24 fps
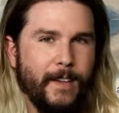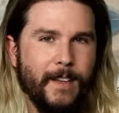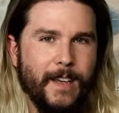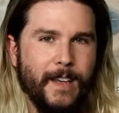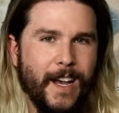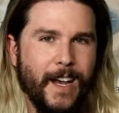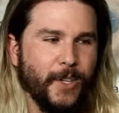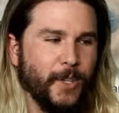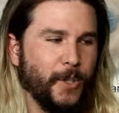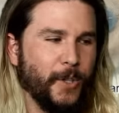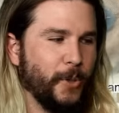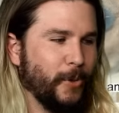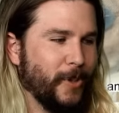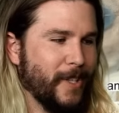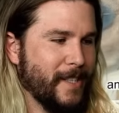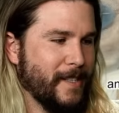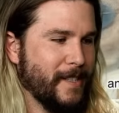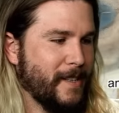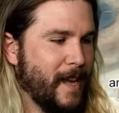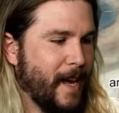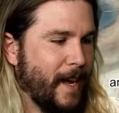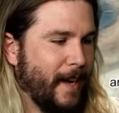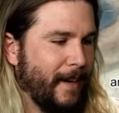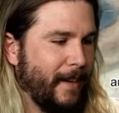How cool is
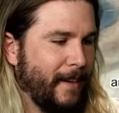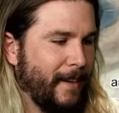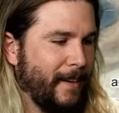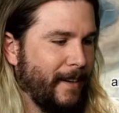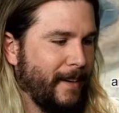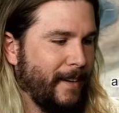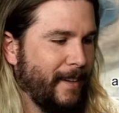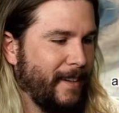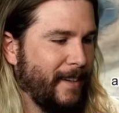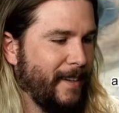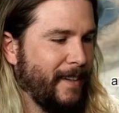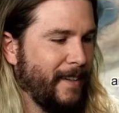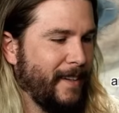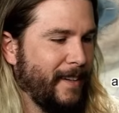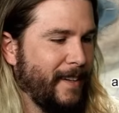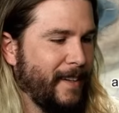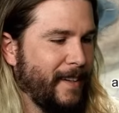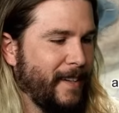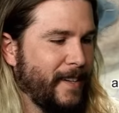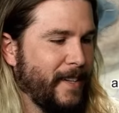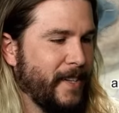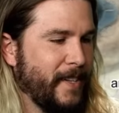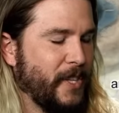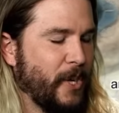that?
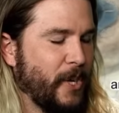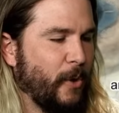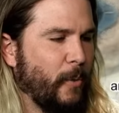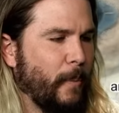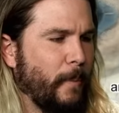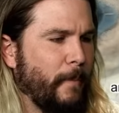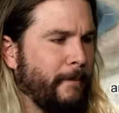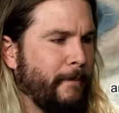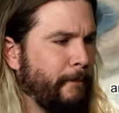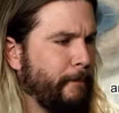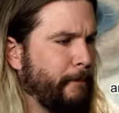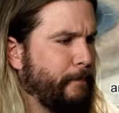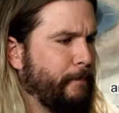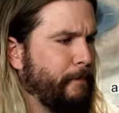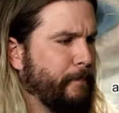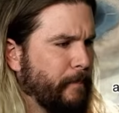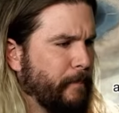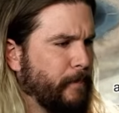So mm.